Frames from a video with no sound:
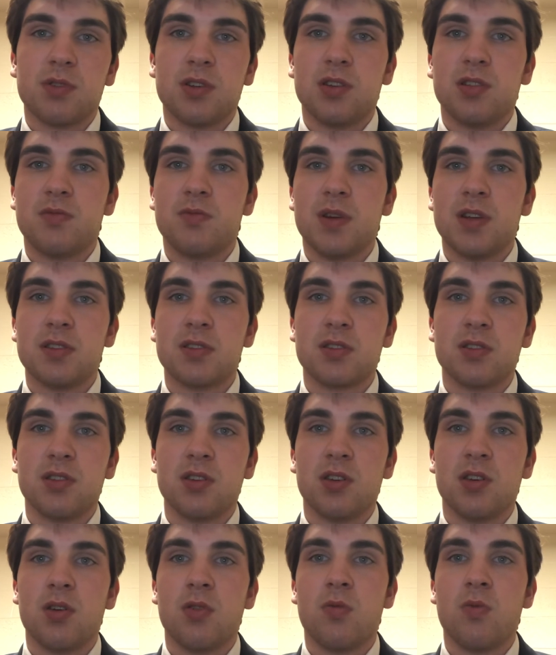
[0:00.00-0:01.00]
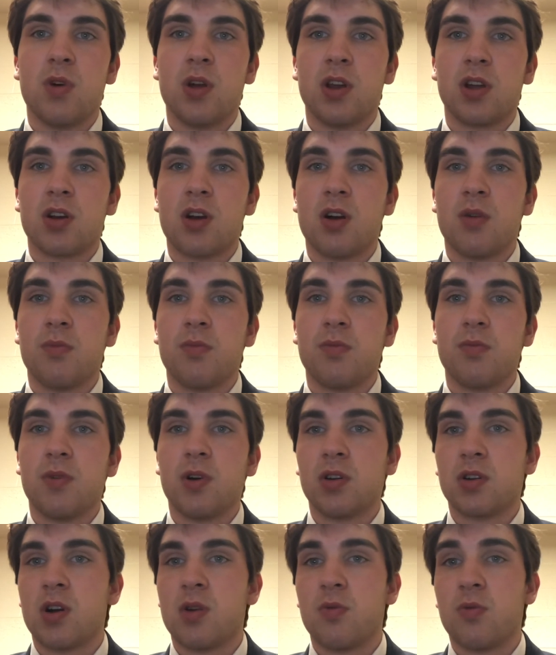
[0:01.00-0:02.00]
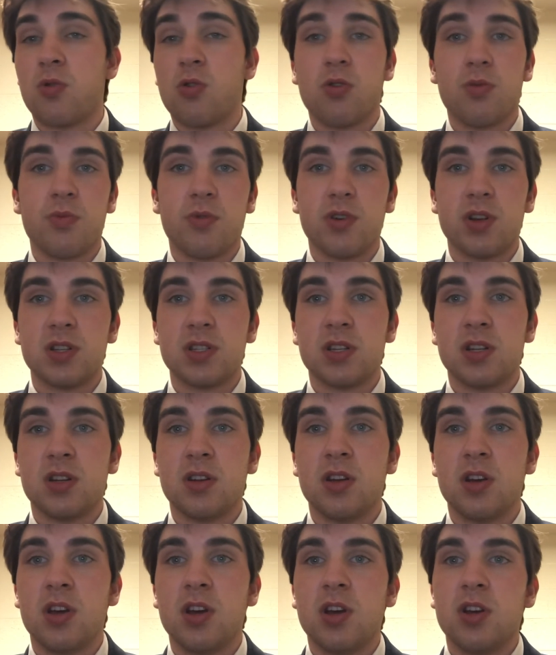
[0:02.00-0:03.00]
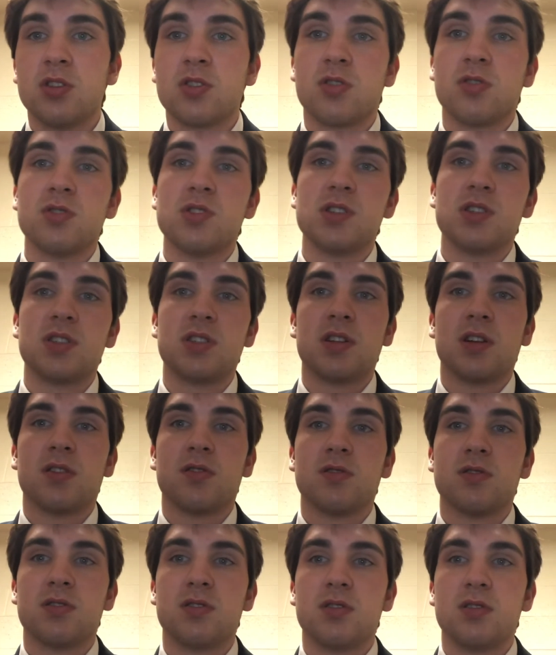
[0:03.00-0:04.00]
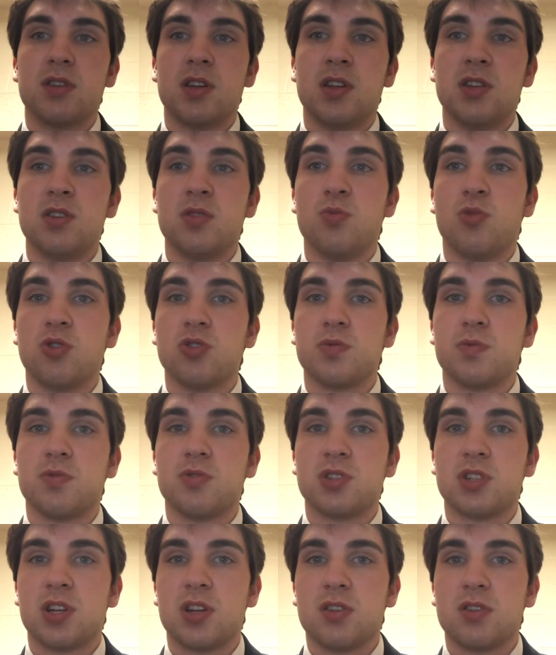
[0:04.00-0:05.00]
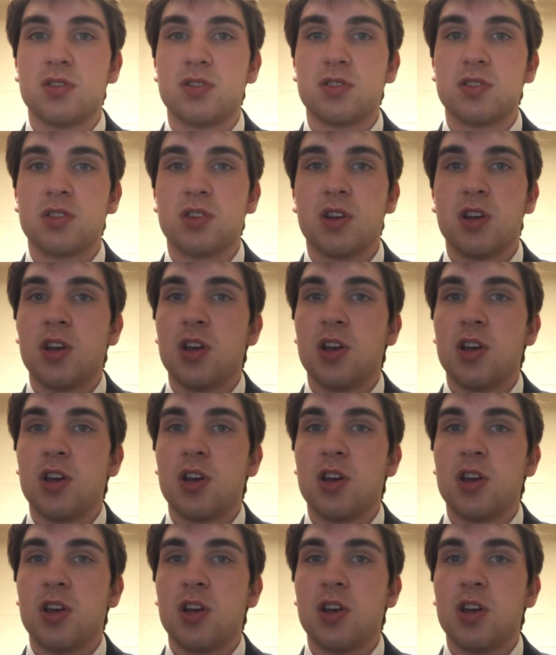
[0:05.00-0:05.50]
basically when a corporation turns its shares into multiple shares.